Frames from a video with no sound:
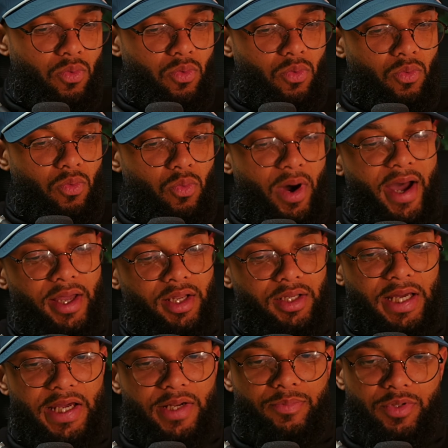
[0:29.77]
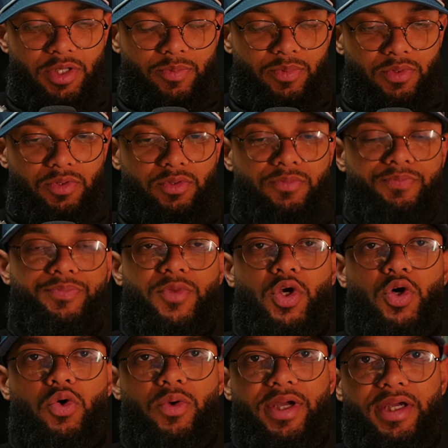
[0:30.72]
why a lot of people
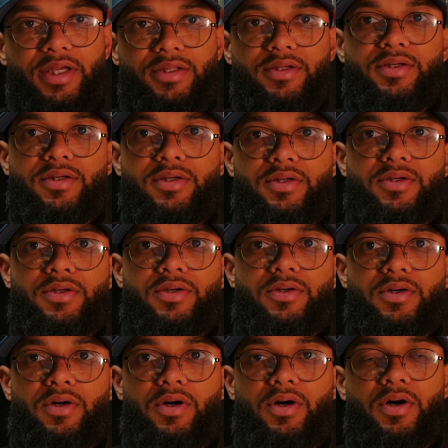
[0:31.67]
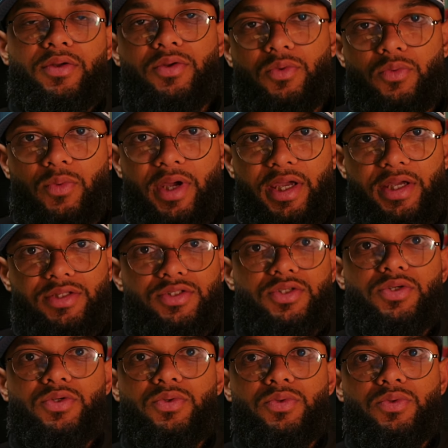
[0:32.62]
quit on the way
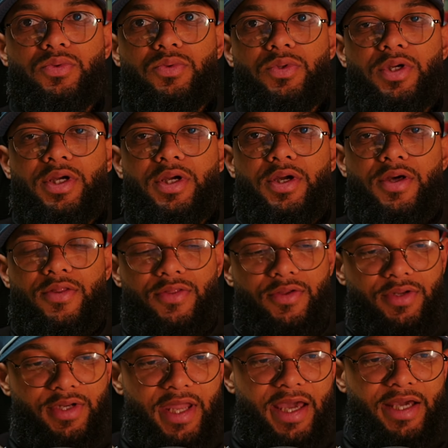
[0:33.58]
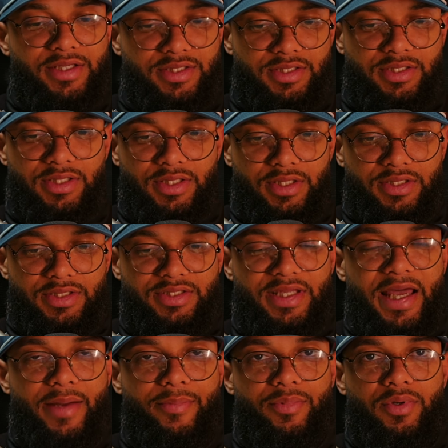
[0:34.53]
to the next
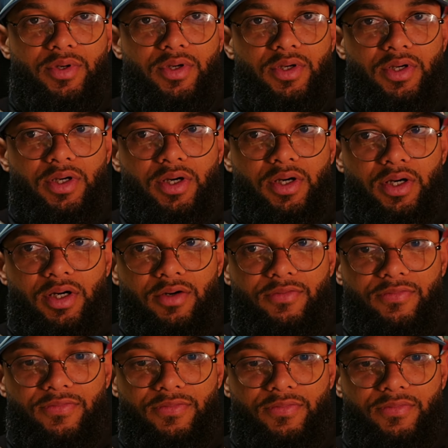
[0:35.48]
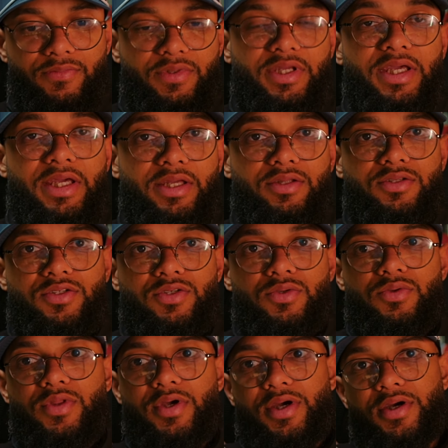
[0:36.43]
step of getting
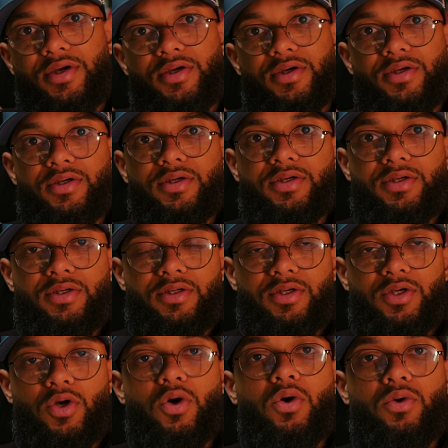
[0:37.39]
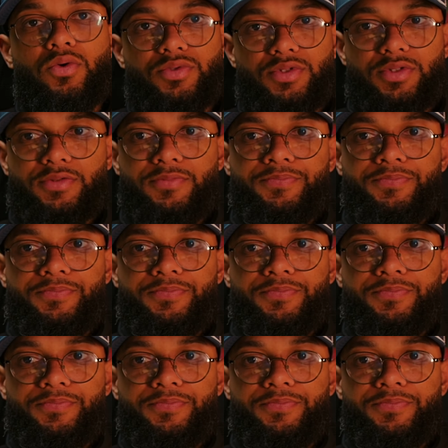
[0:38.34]
to their goals,